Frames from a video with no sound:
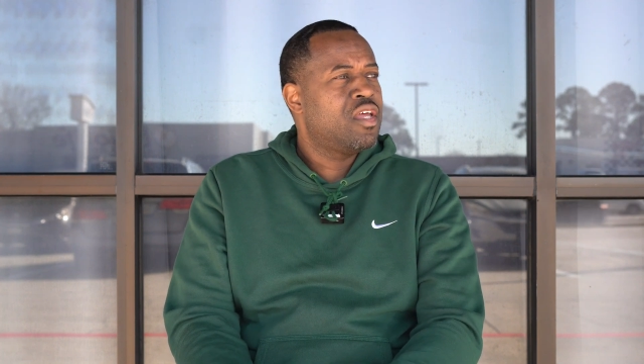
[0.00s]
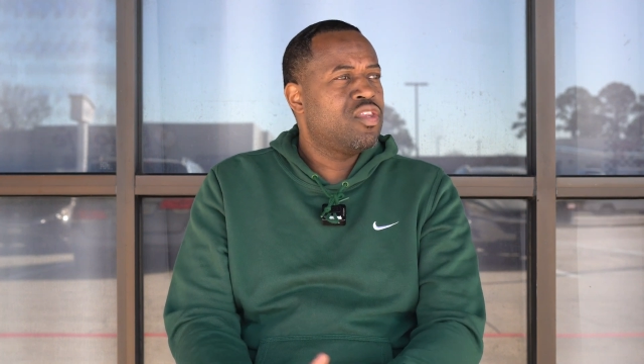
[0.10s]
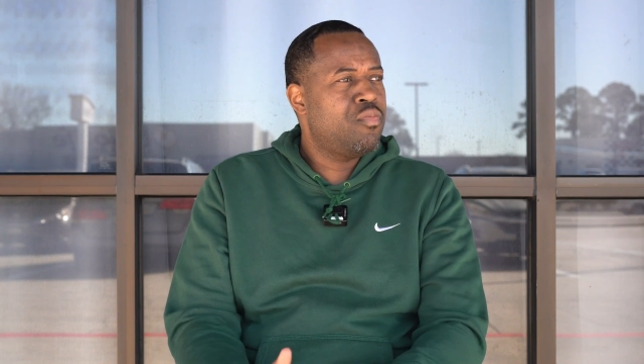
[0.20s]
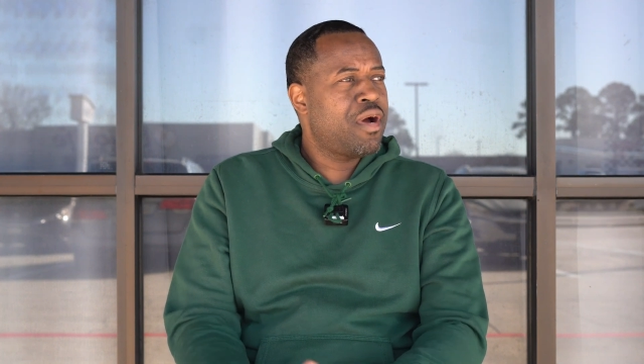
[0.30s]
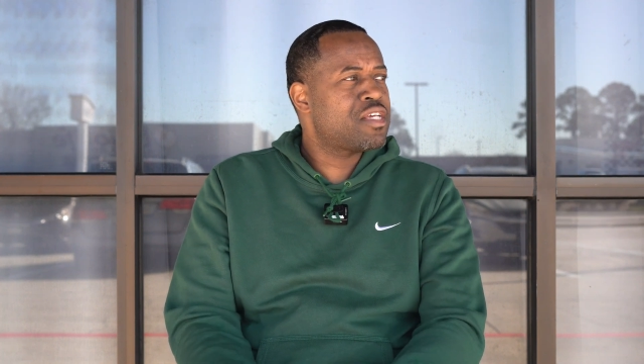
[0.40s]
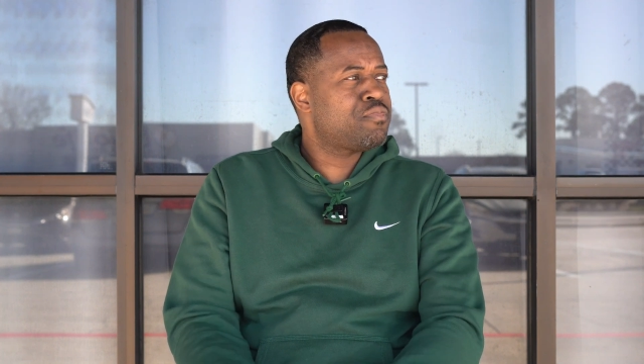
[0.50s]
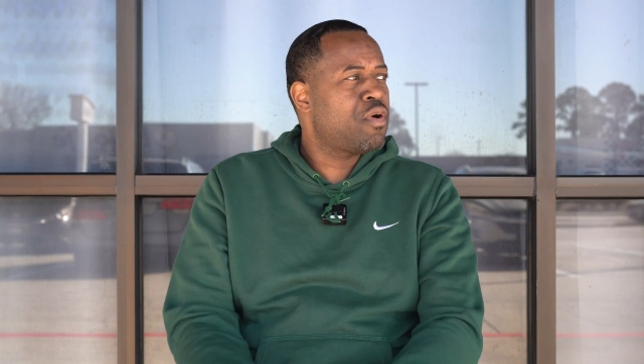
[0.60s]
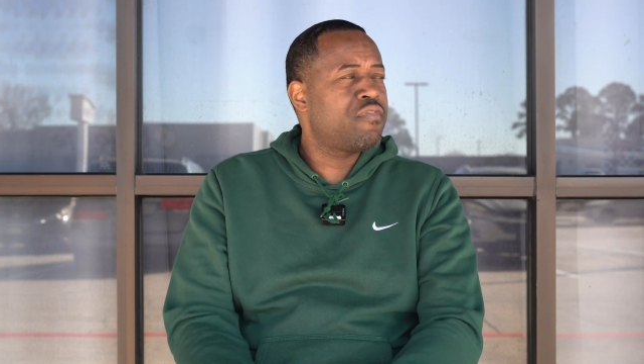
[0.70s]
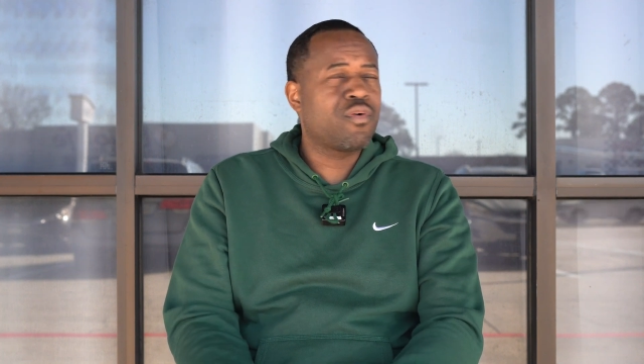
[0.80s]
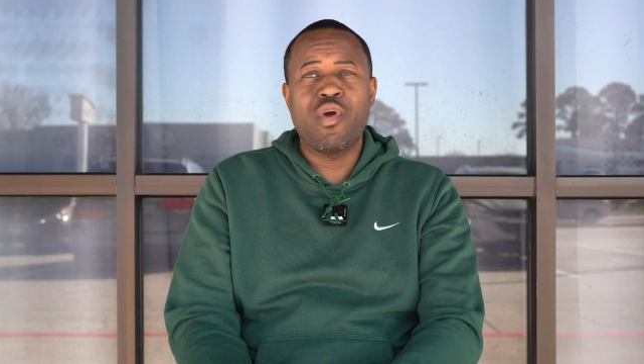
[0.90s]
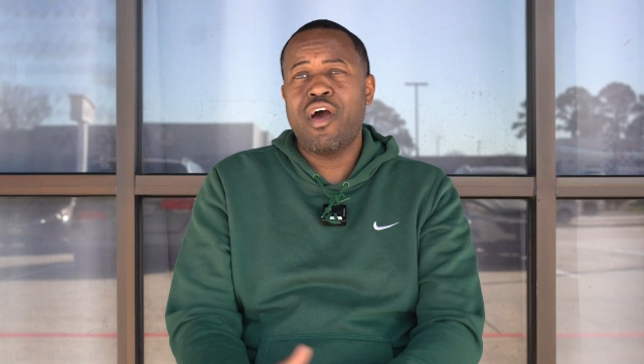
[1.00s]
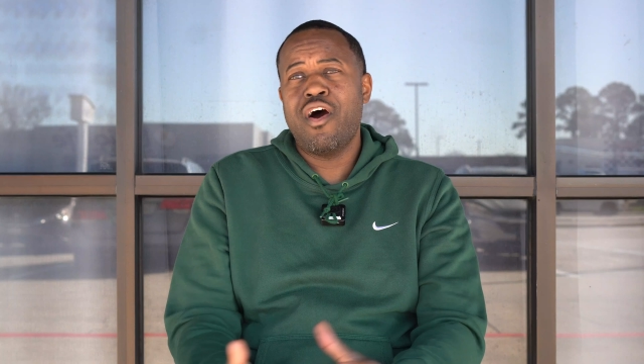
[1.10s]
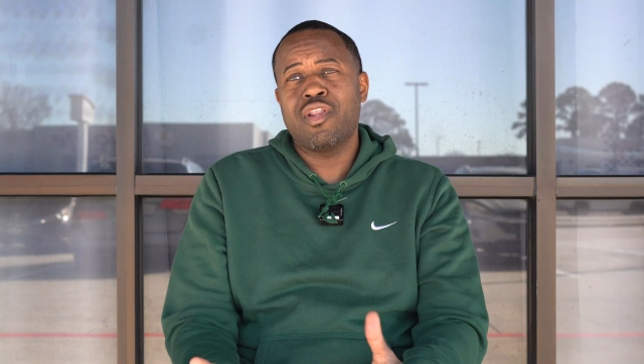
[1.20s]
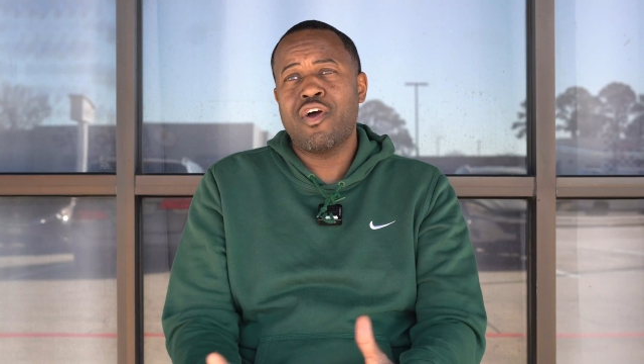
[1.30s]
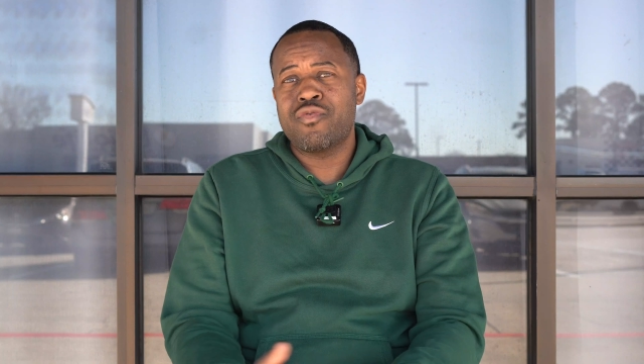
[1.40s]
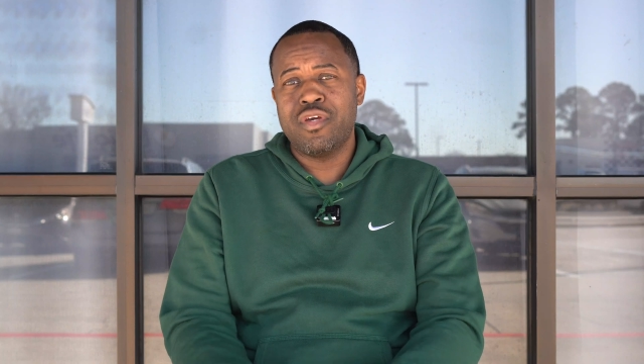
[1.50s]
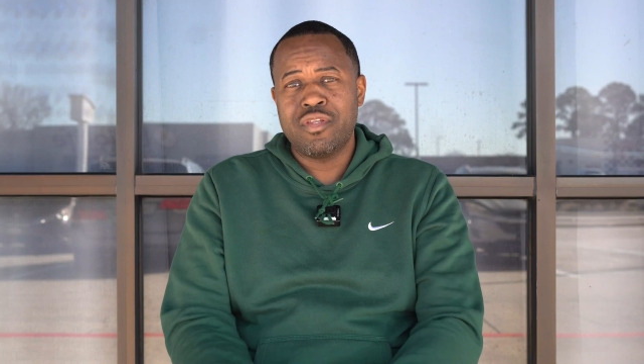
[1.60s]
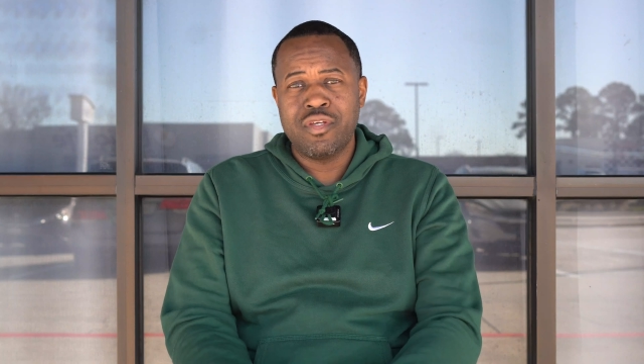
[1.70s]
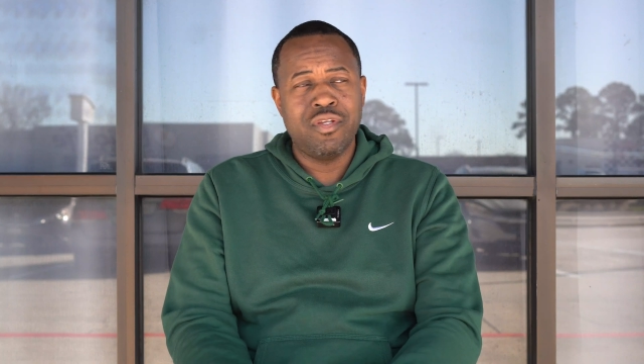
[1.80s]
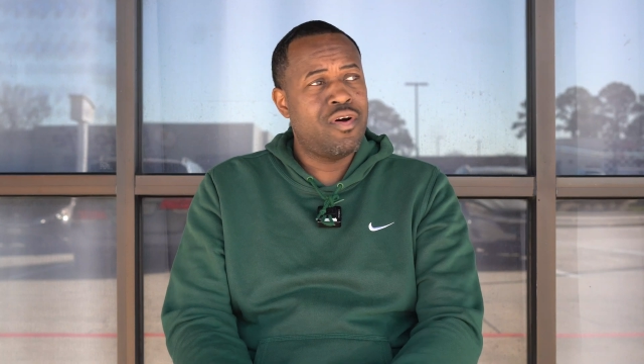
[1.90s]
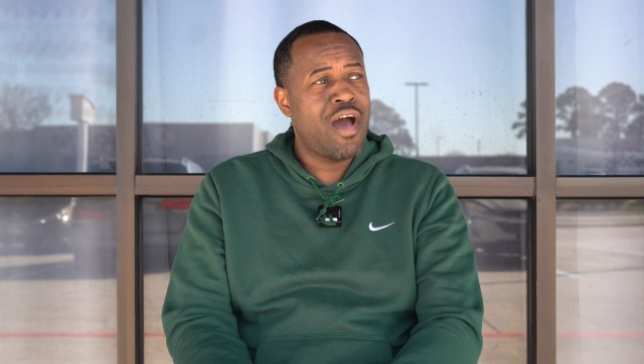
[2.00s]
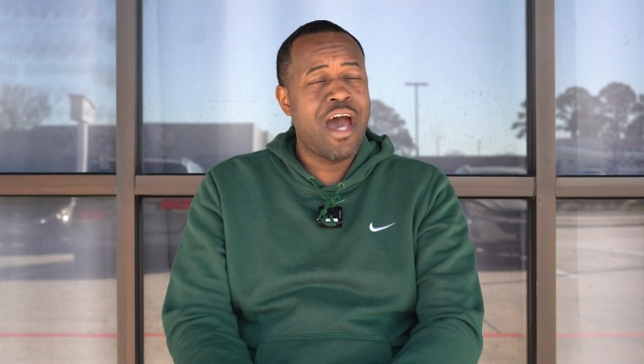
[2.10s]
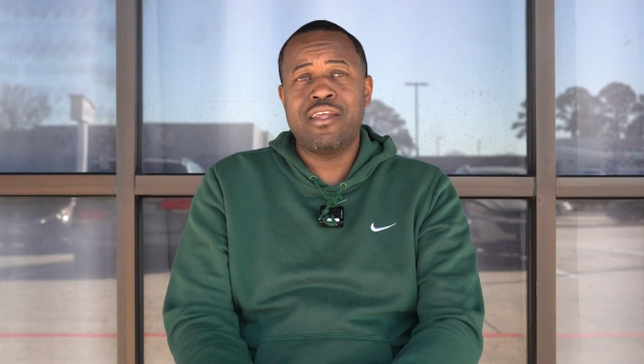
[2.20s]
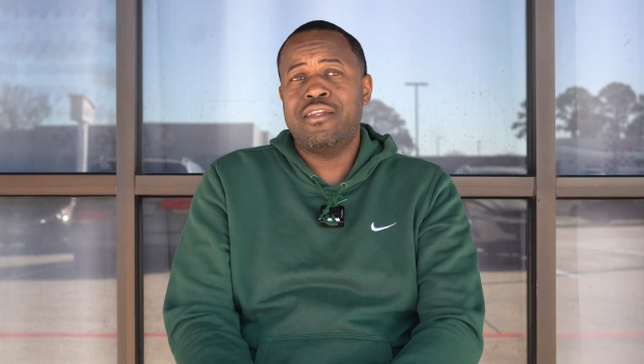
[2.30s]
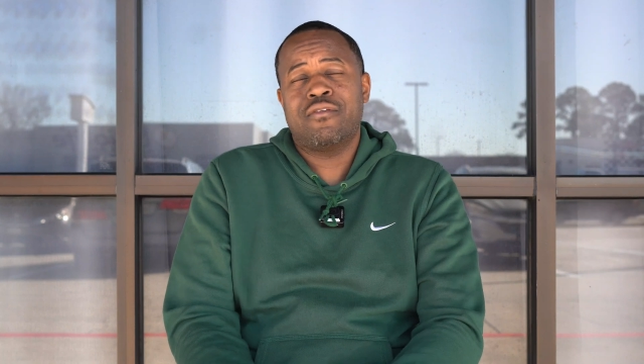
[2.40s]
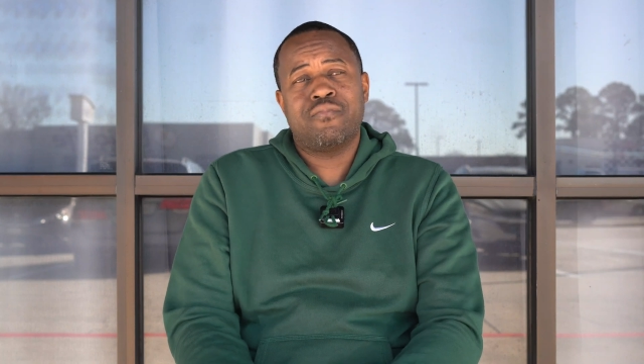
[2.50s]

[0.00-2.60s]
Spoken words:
Nobody's perfect. We all learning. You know, I didn't